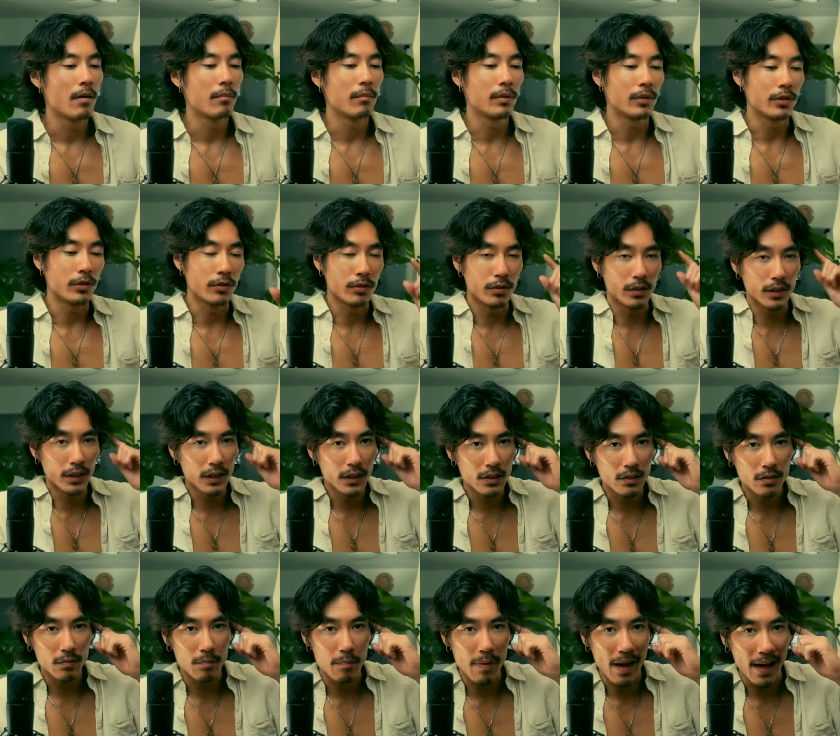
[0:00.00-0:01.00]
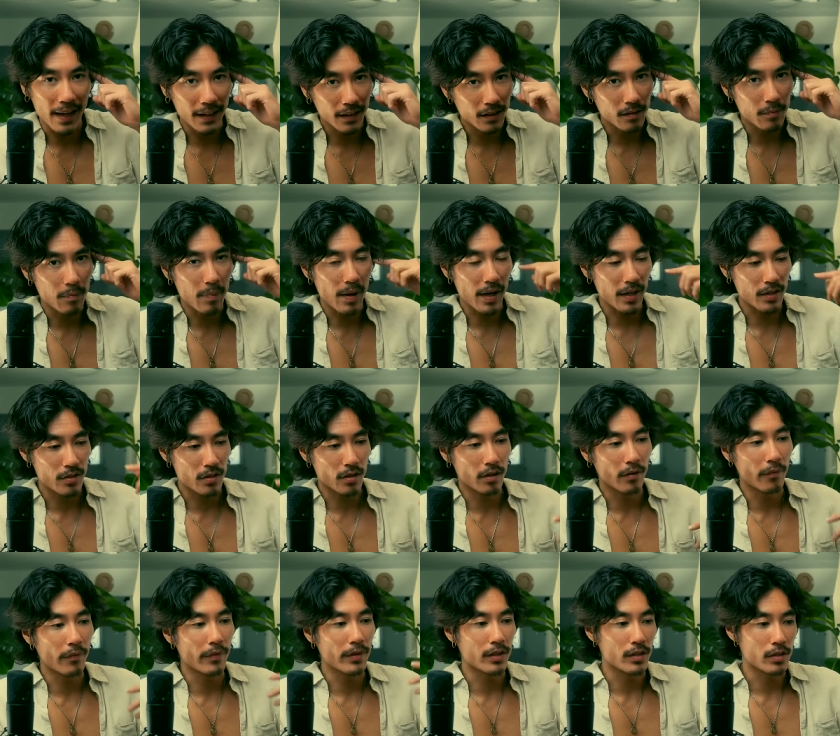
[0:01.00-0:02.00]
but you need to paint the picture
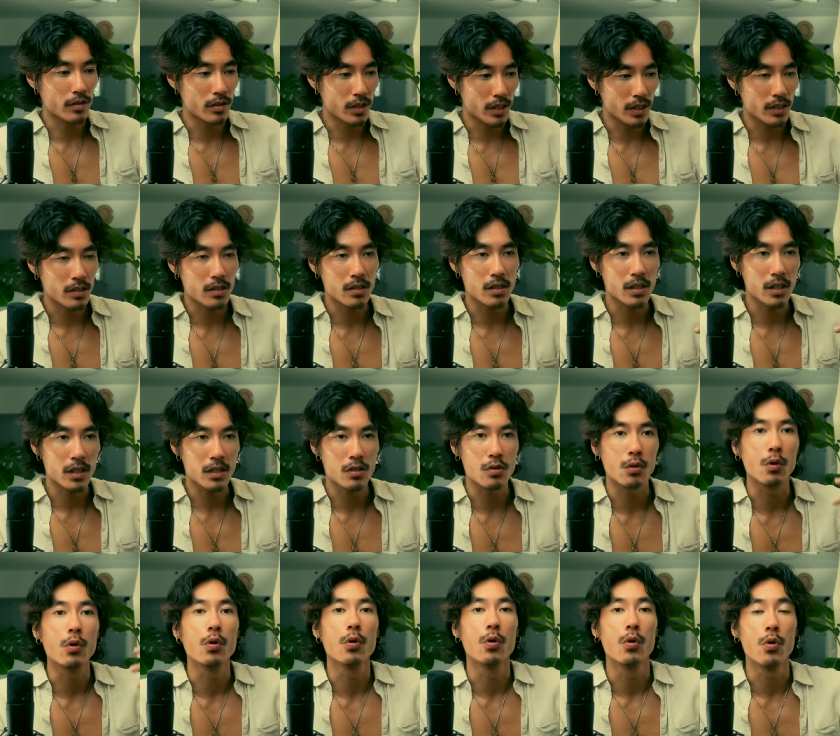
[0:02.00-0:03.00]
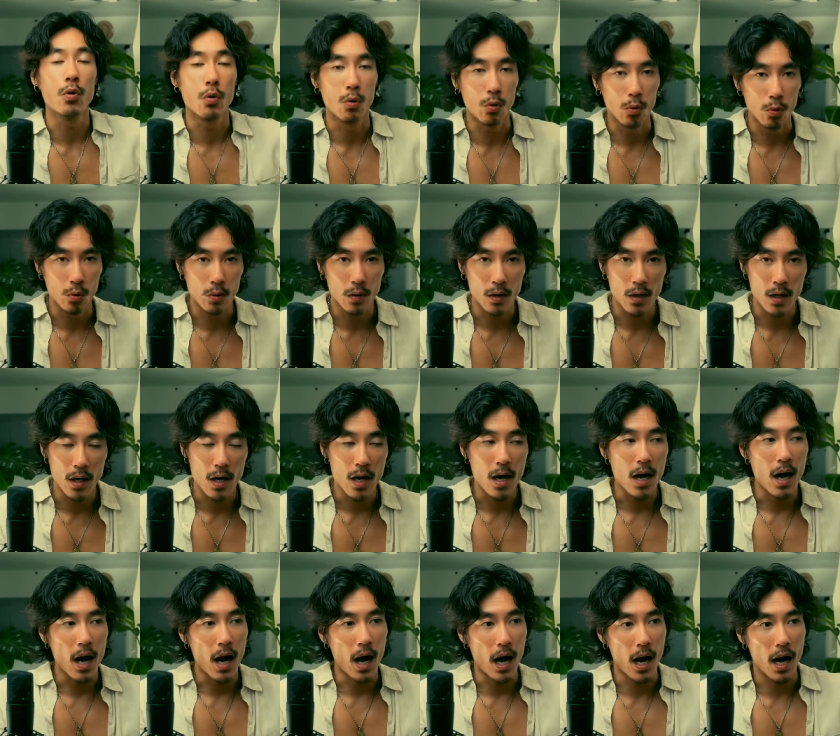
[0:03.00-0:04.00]
of this. This is who
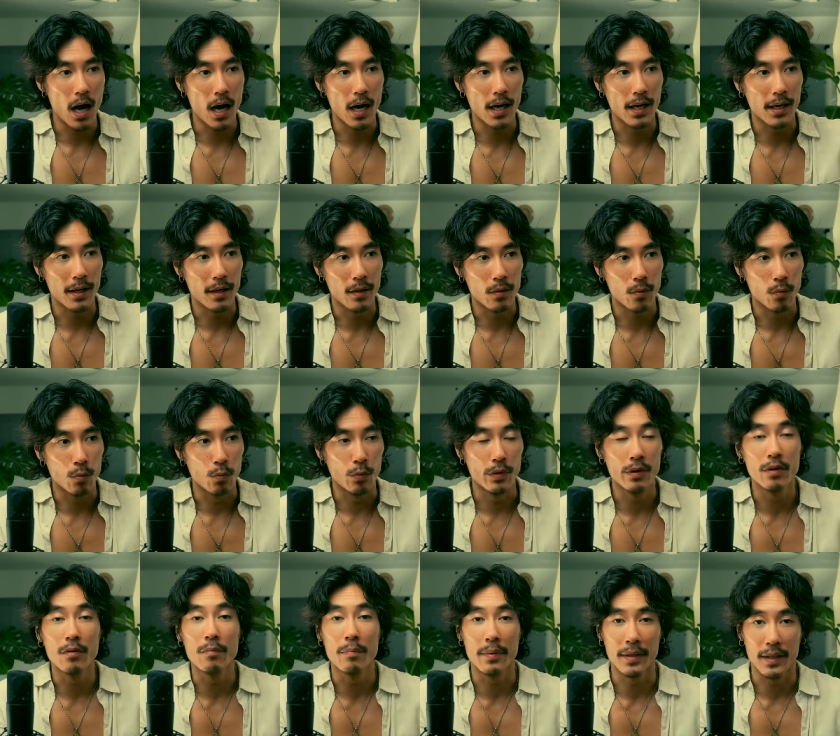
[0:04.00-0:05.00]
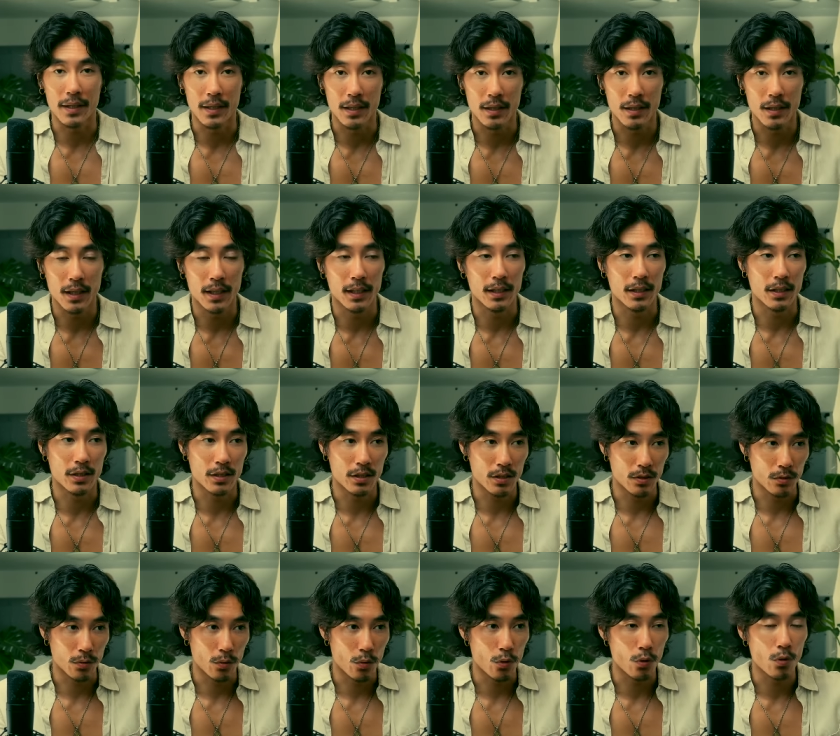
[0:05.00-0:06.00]
I will be and this
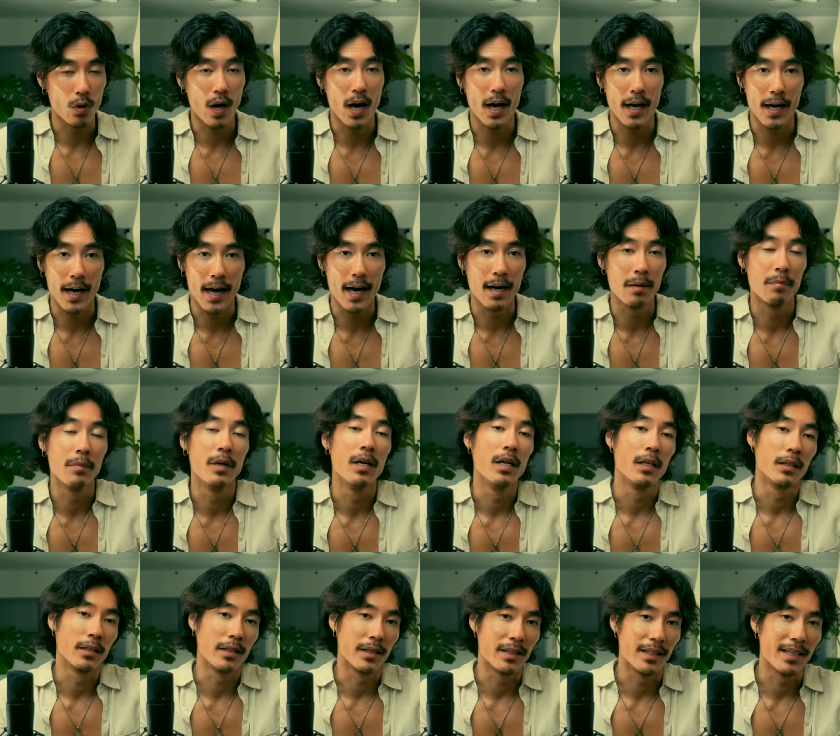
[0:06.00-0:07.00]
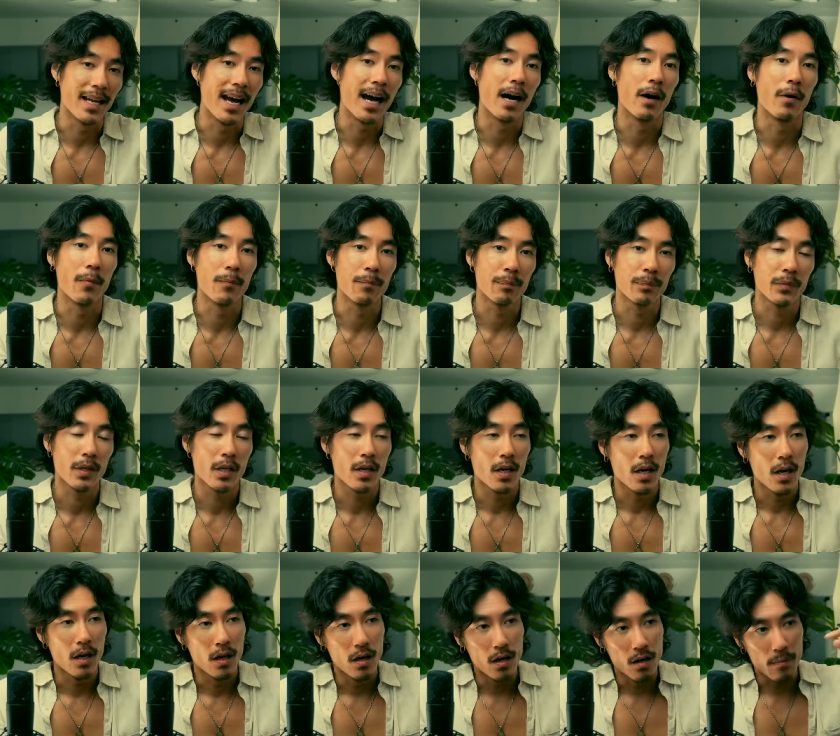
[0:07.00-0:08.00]
is who I am now.
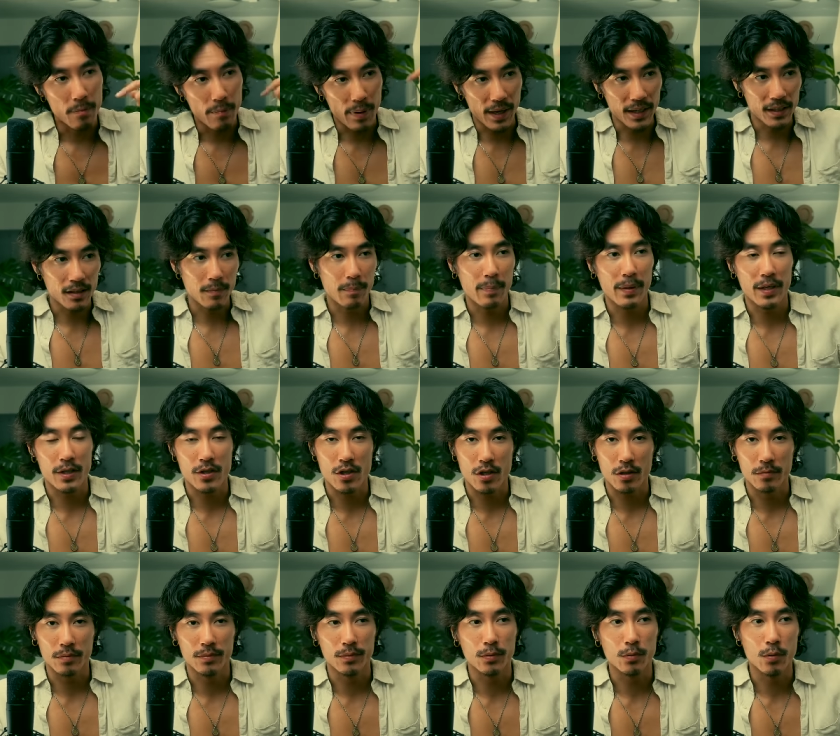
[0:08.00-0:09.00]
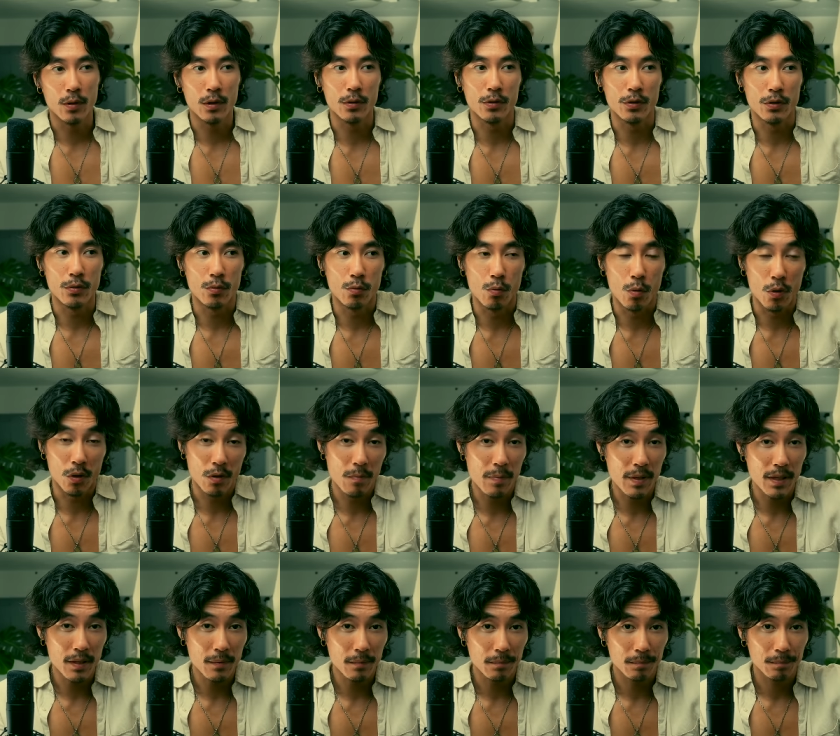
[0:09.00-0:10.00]
Paint the picture of who you want to
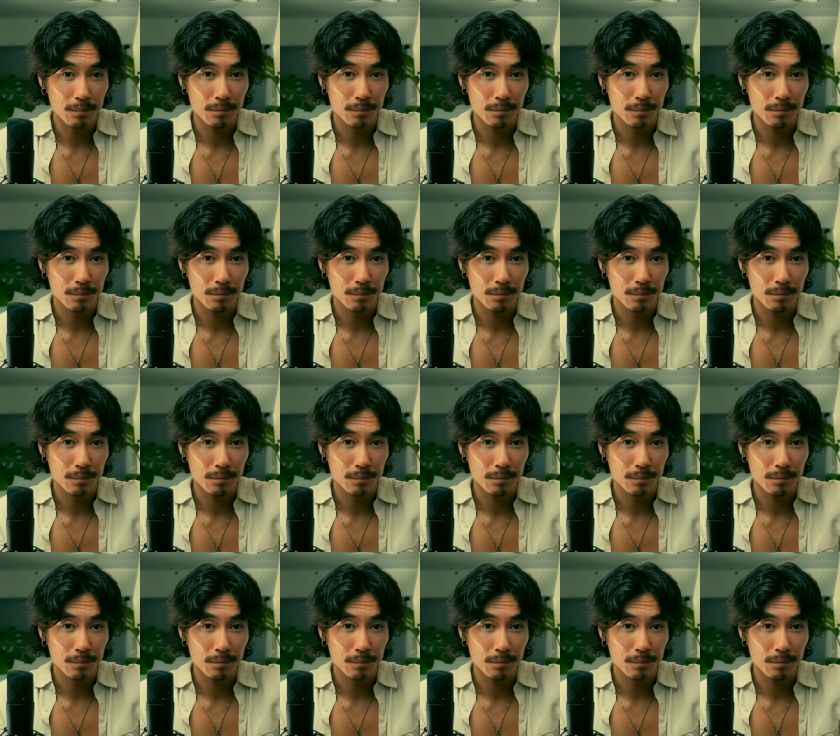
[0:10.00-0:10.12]
be,